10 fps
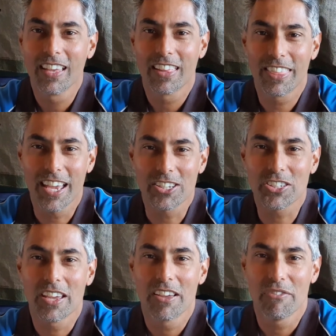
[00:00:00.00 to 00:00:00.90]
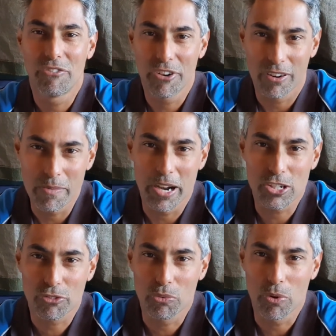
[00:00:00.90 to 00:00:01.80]
Thanks very much
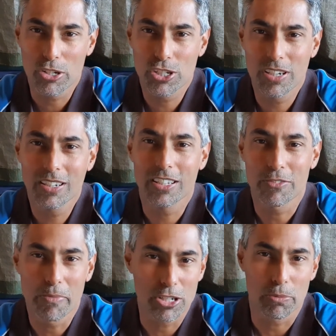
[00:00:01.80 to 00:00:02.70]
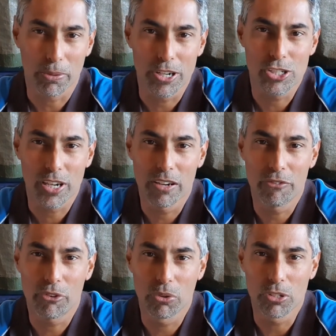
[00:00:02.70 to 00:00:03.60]
for watching. It's much appreciated
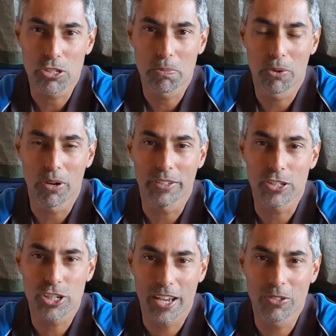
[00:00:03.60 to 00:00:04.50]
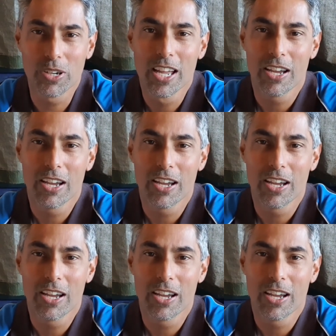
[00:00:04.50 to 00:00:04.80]
for all the support on the channel.